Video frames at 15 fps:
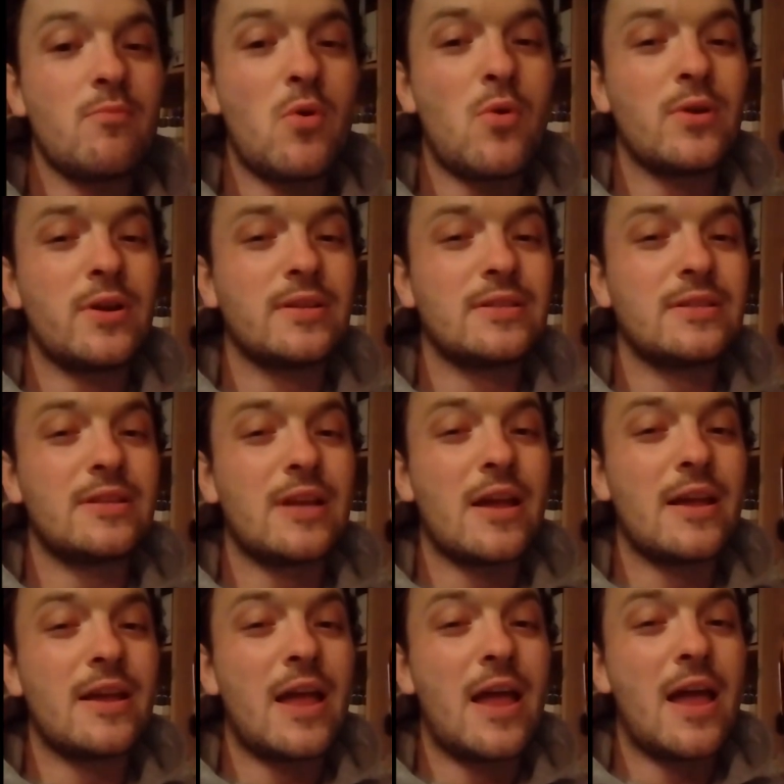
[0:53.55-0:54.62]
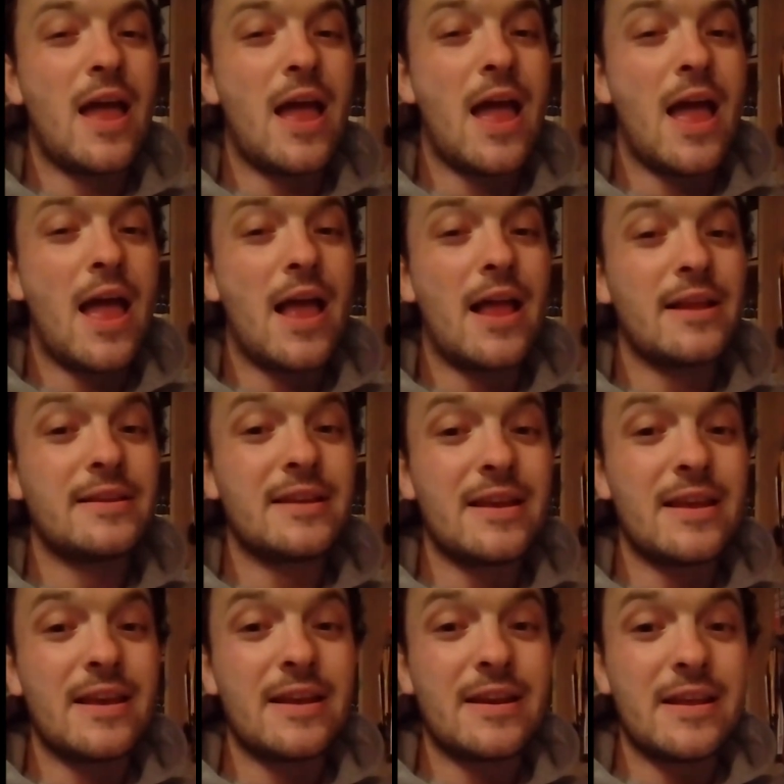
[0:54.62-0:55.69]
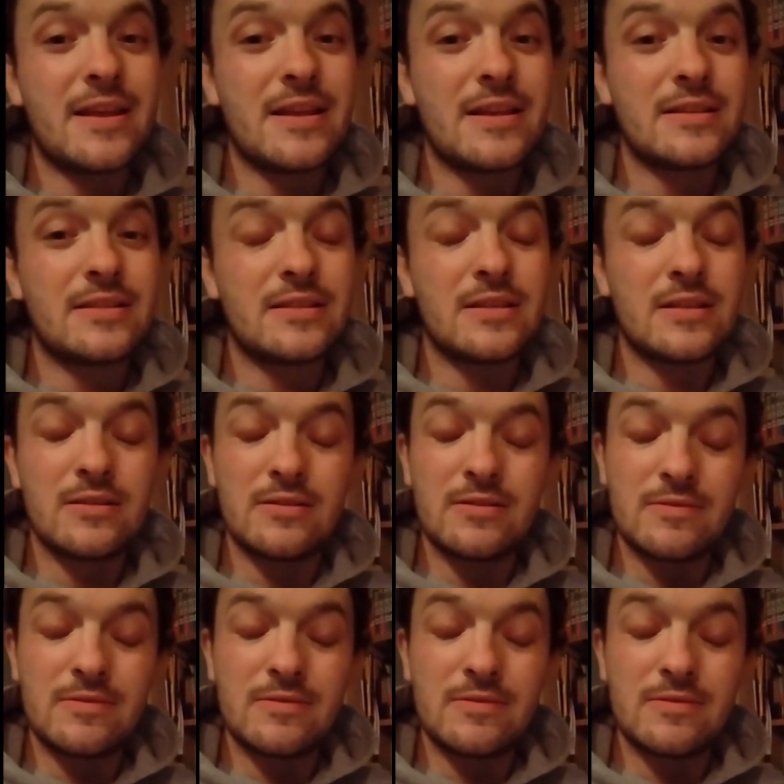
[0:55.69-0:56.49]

morning today and it is